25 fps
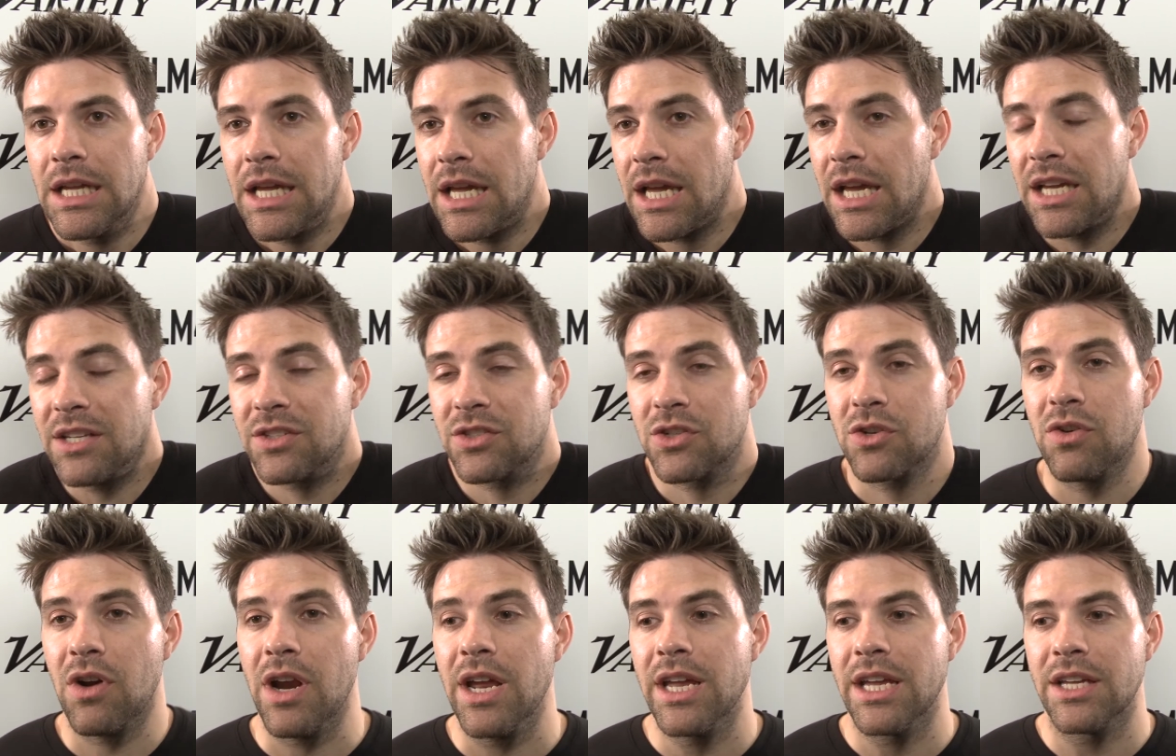It's
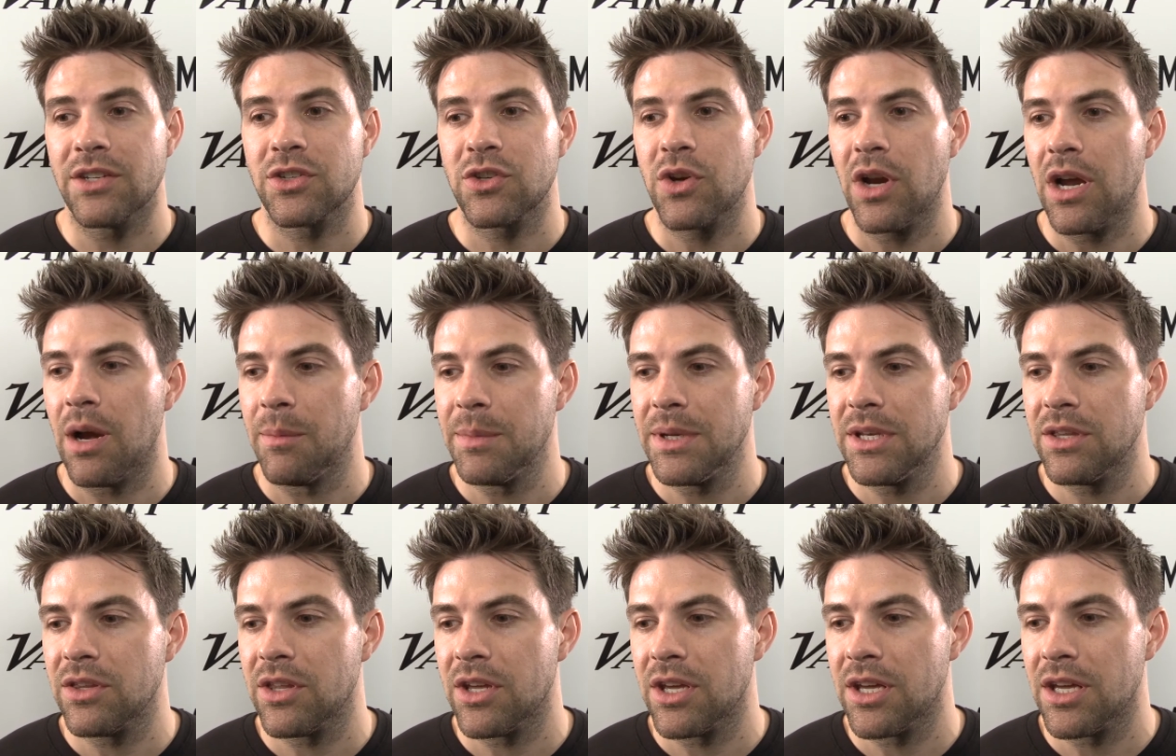great. It's great. I
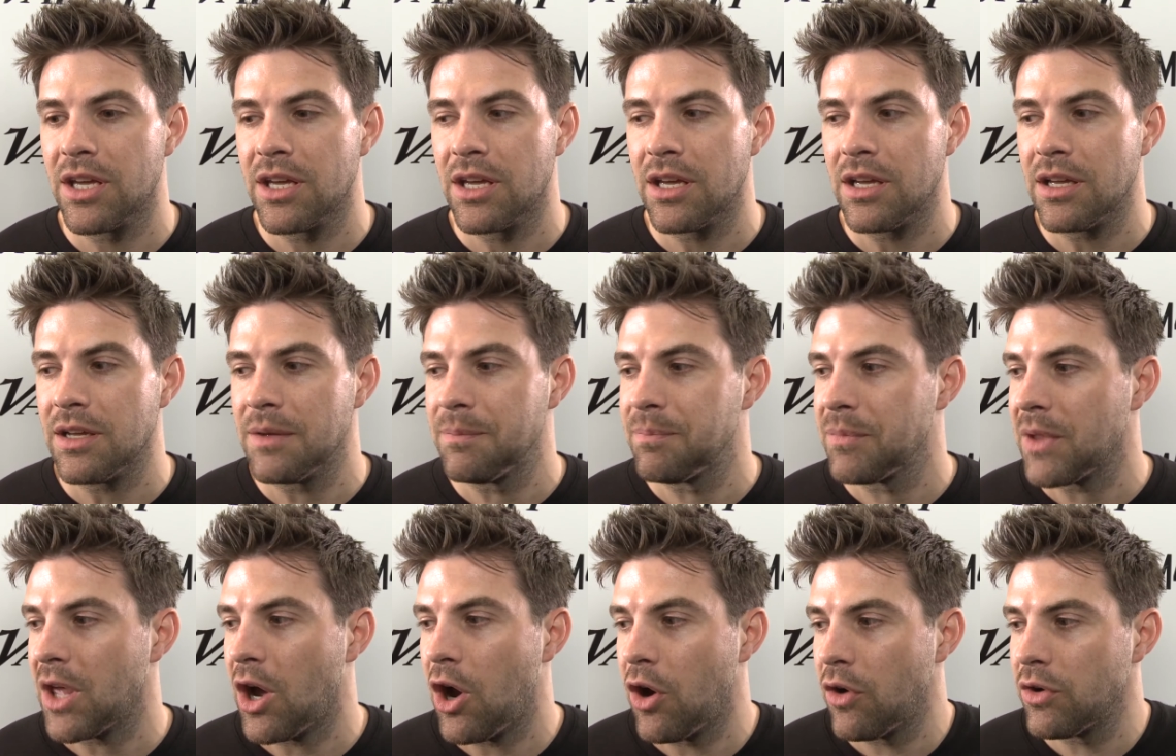mean, the
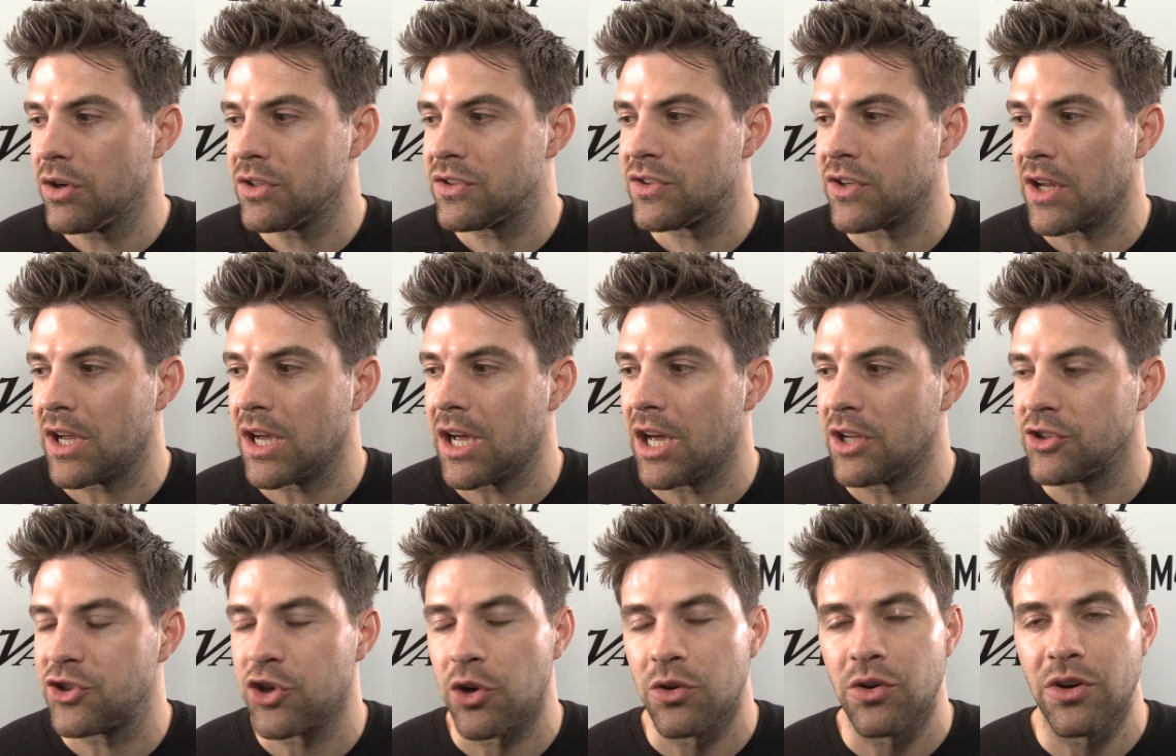horror is
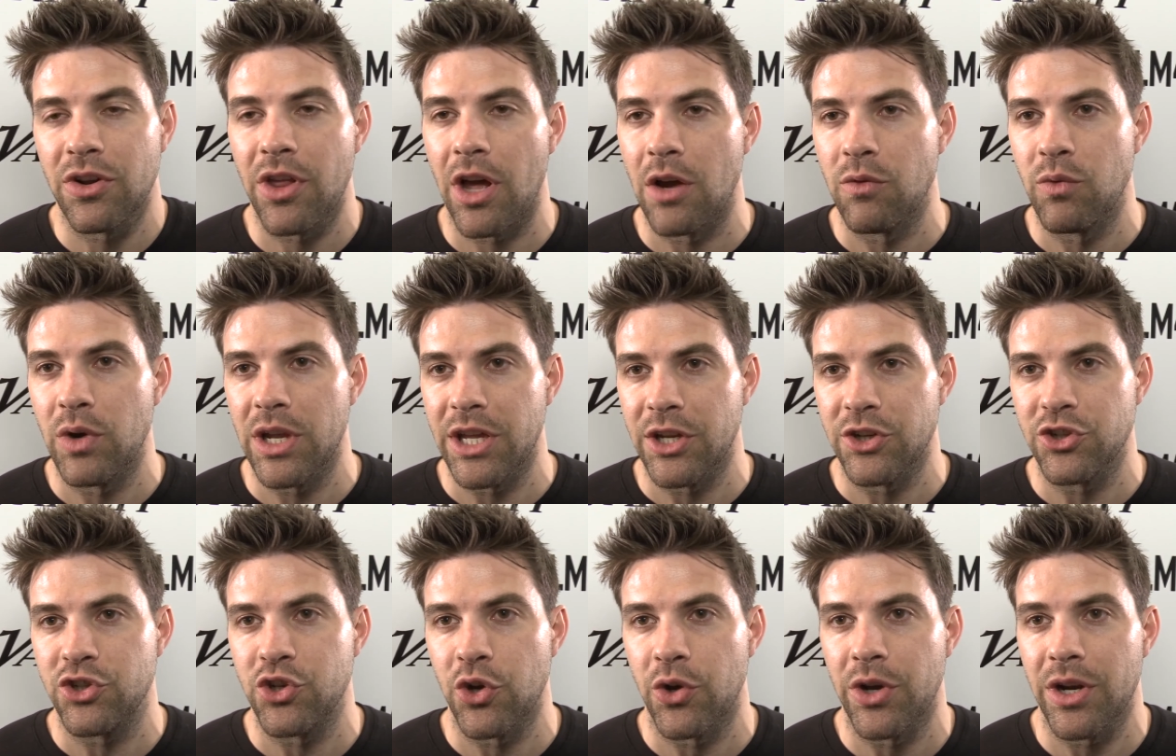a genre that I really
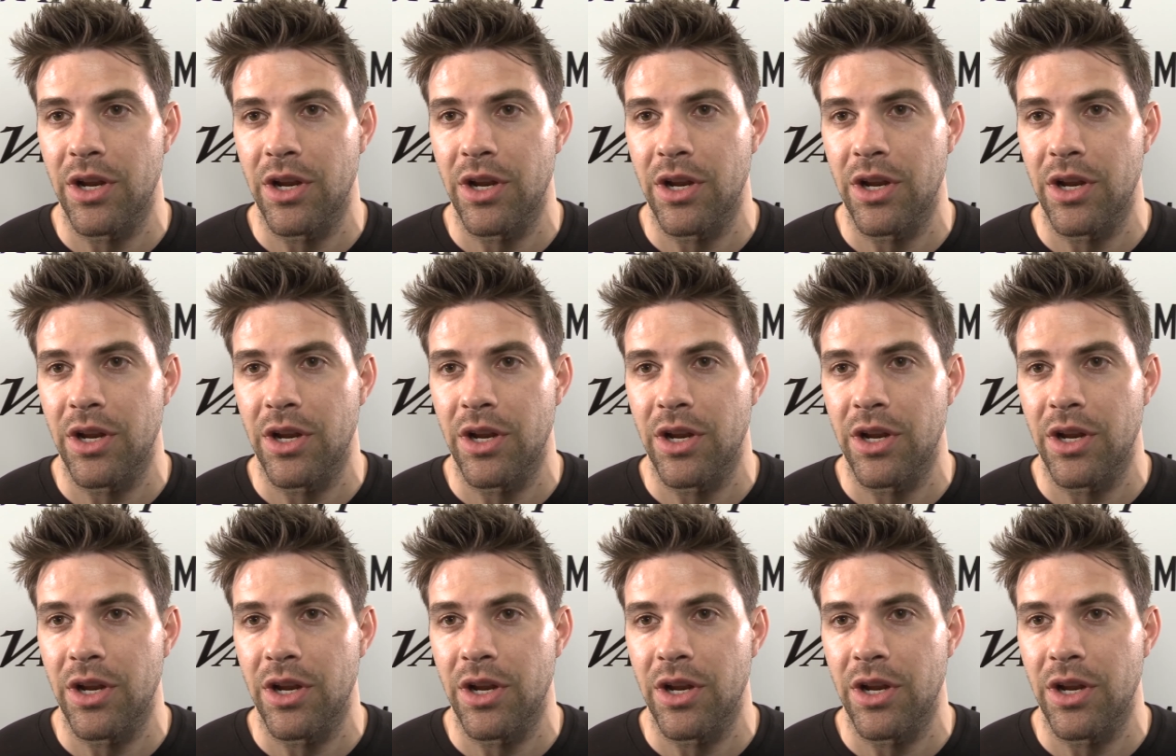enjoy,